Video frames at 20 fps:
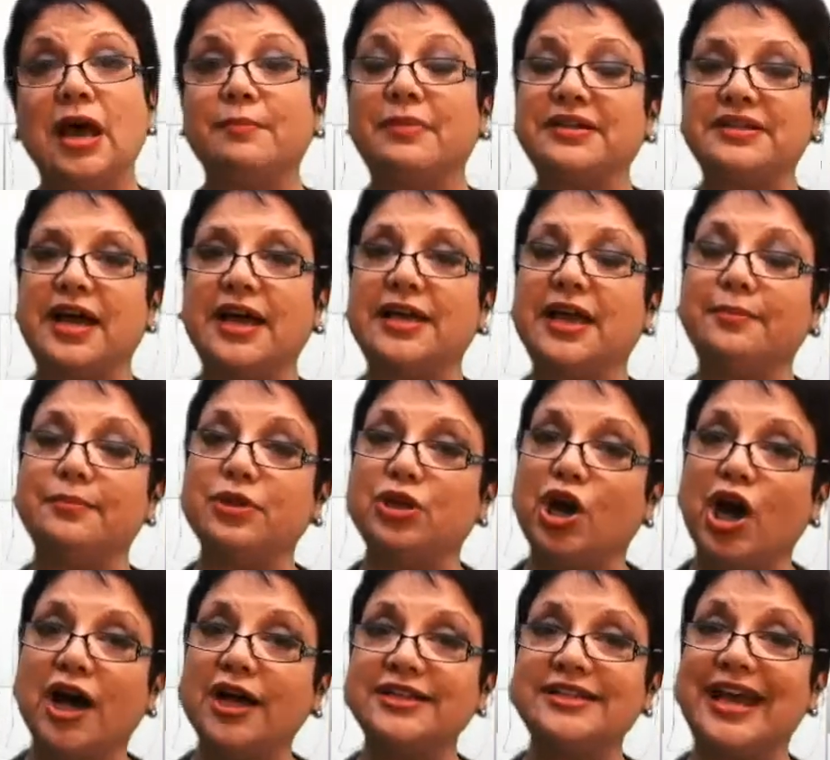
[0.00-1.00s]
but I am
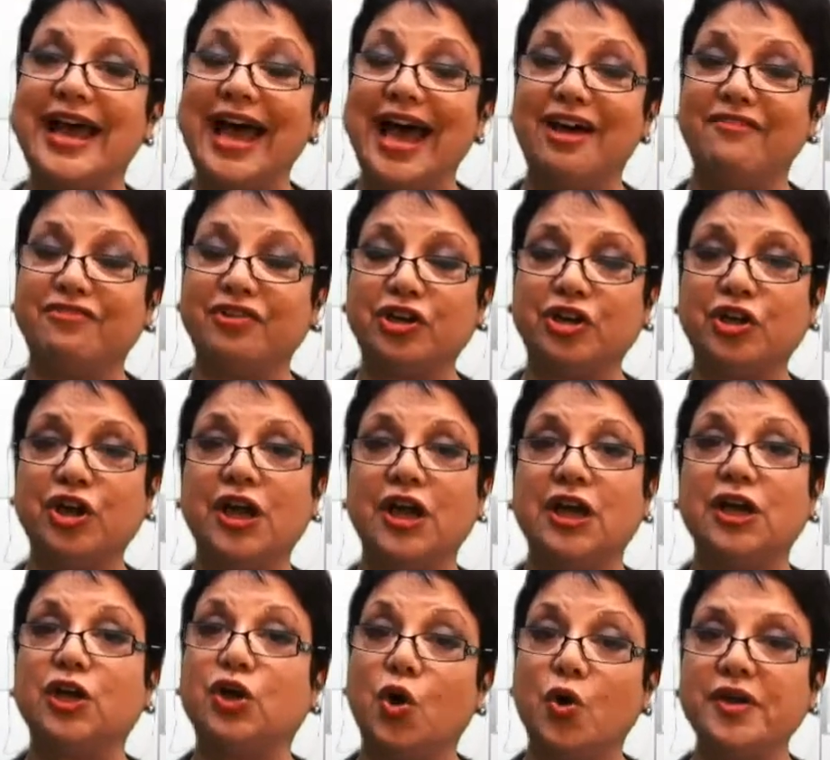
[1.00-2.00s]
not ever
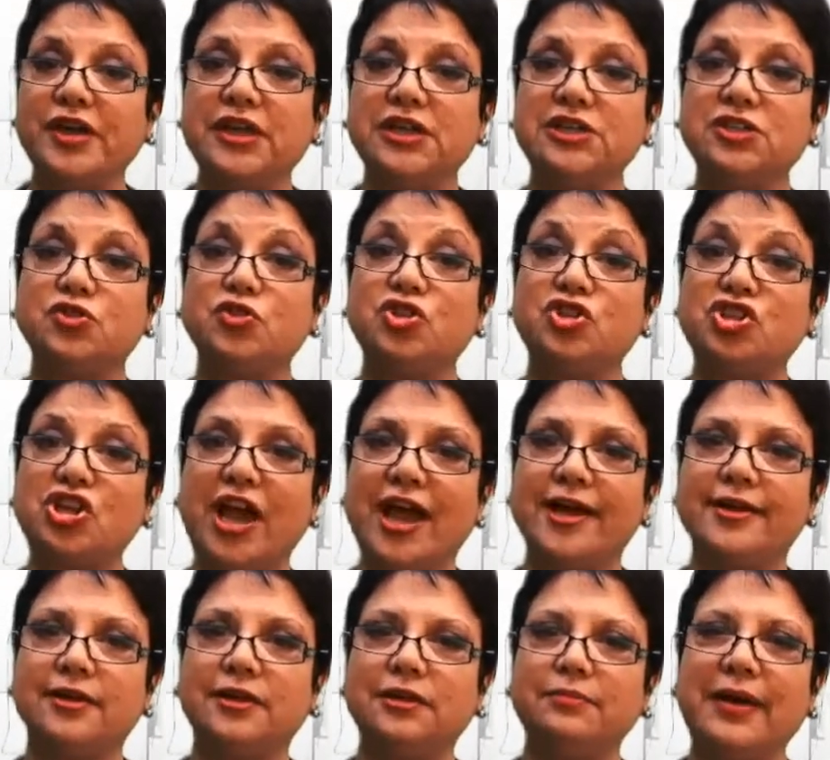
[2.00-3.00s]
going to
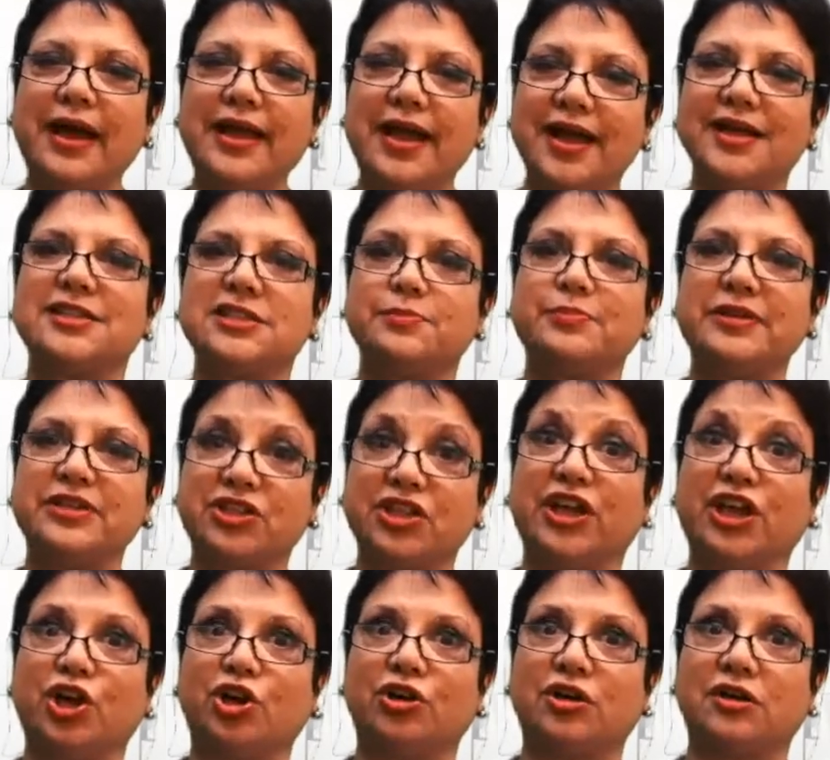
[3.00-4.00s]
channel my husband
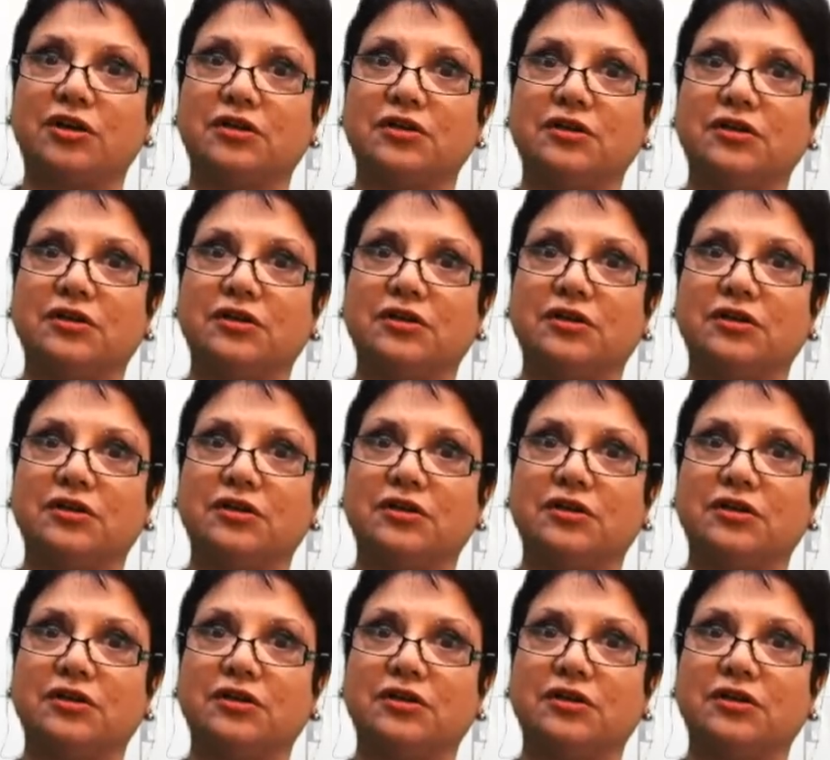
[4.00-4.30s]
here."